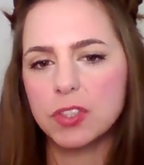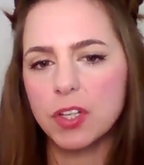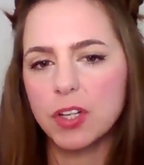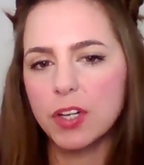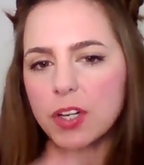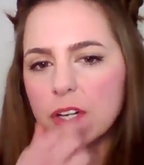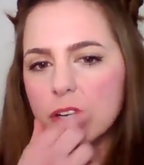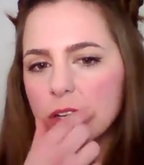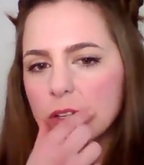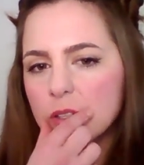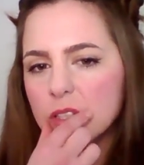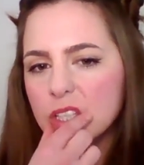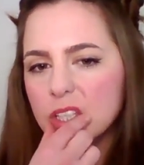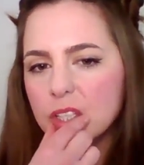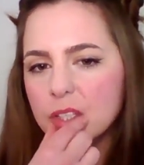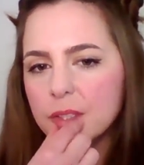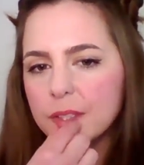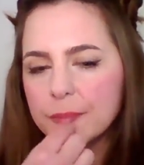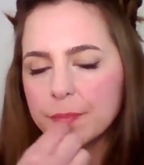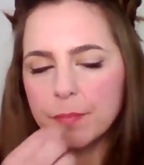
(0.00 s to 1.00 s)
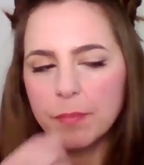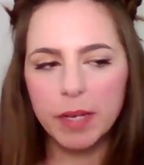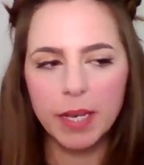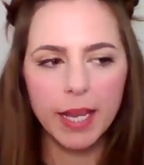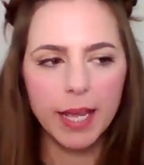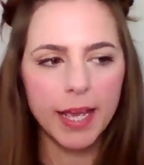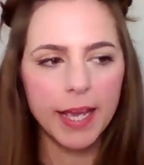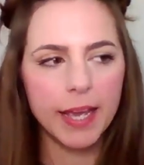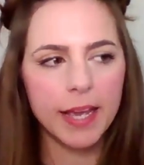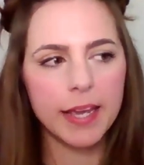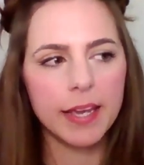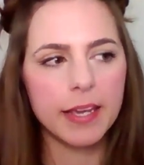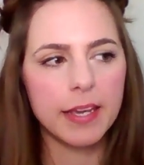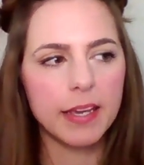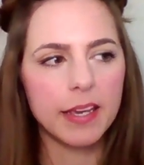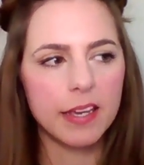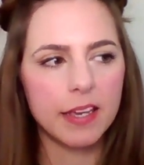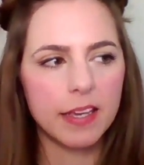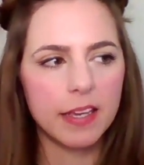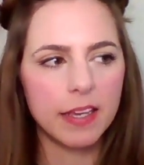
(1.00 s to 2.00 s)
So you can
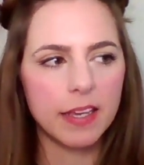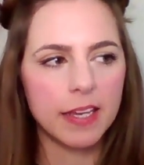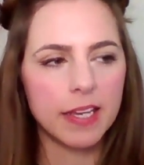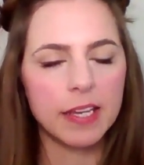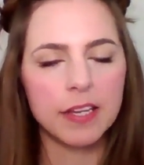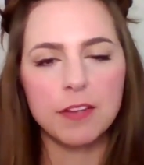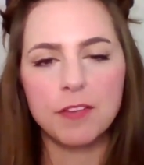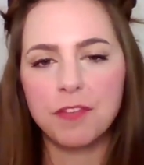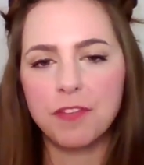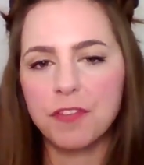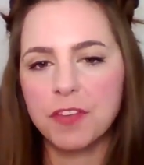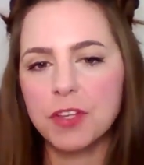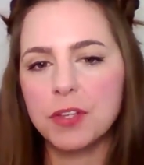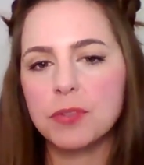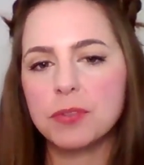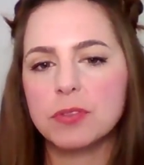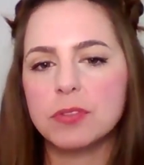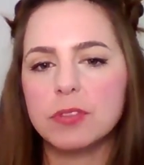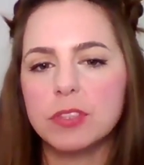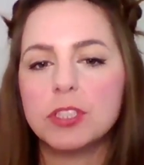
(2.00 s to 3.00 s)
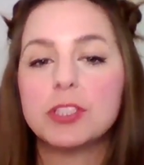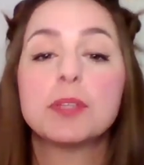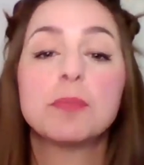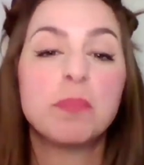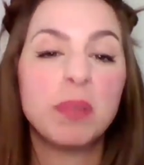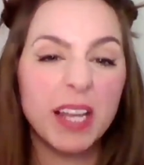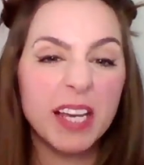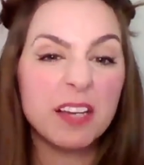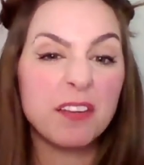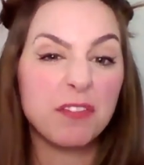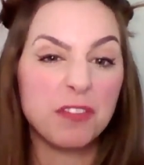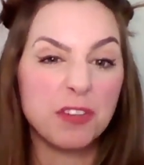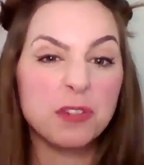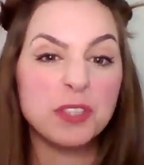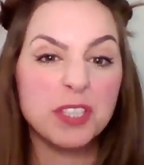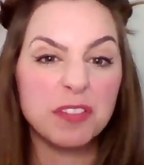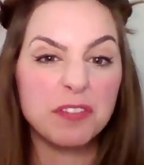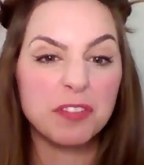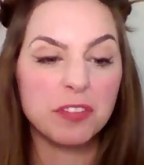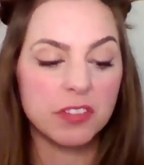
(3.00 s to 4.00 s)
play a few
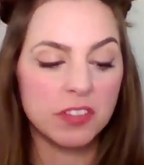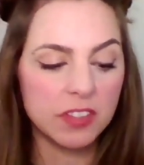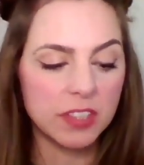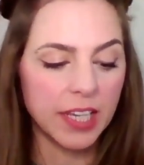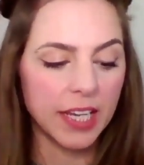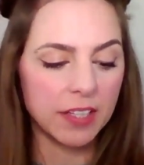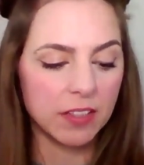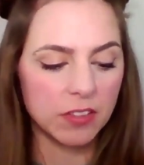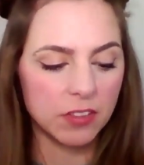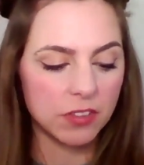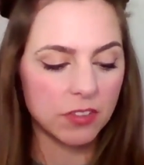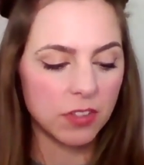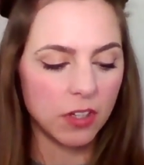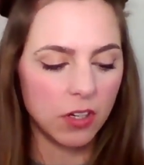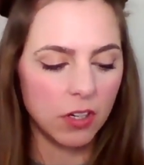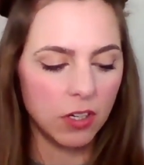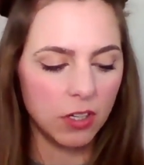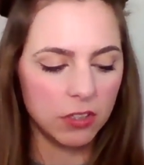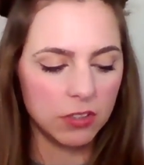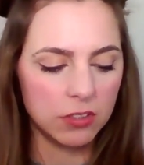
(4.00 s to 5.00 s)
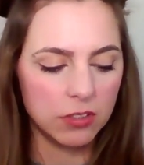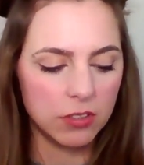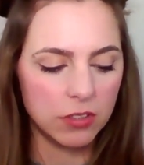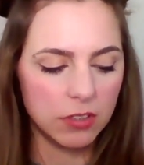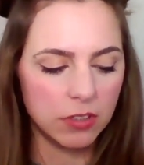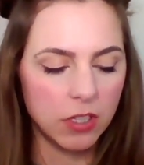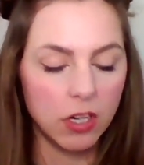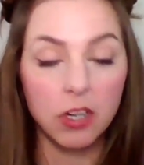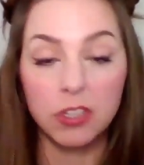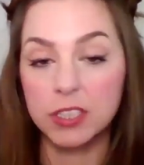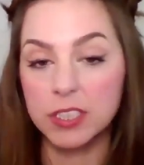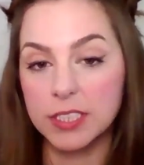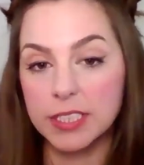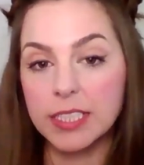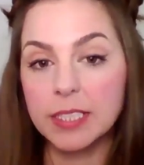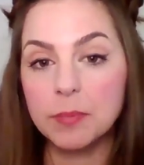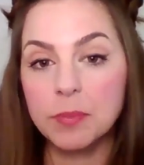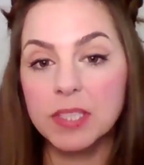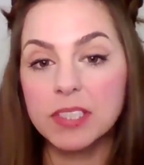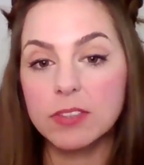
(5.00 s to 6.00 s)
different scales on a
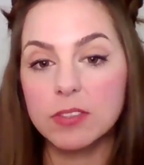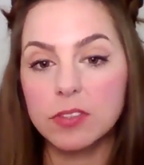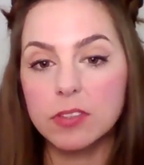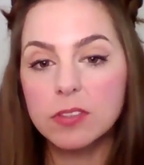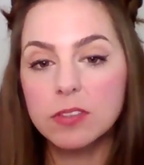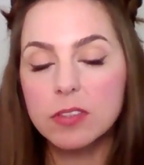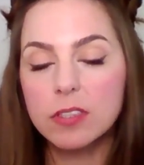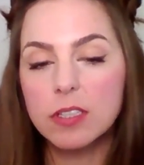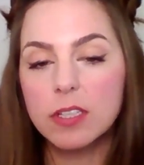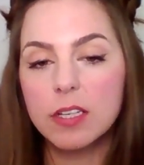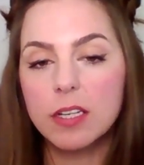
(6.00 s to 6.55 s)
D whistle.